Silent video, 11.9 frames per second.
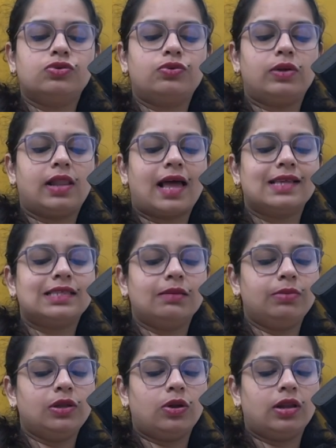who rely
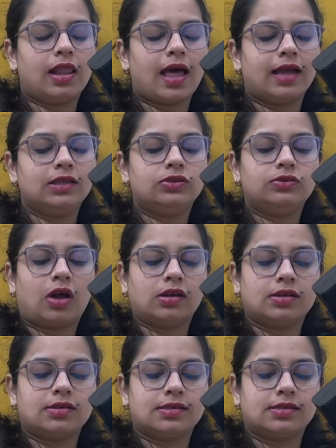simply on a lion do not
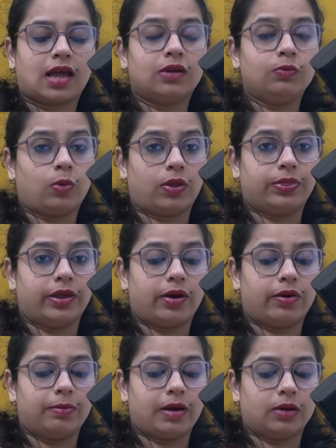understand what they
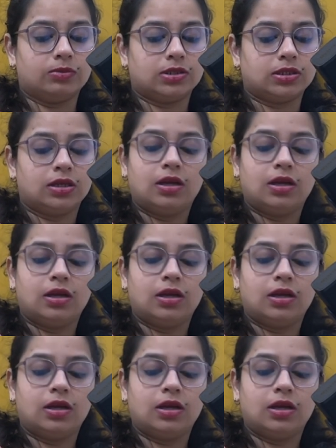are about.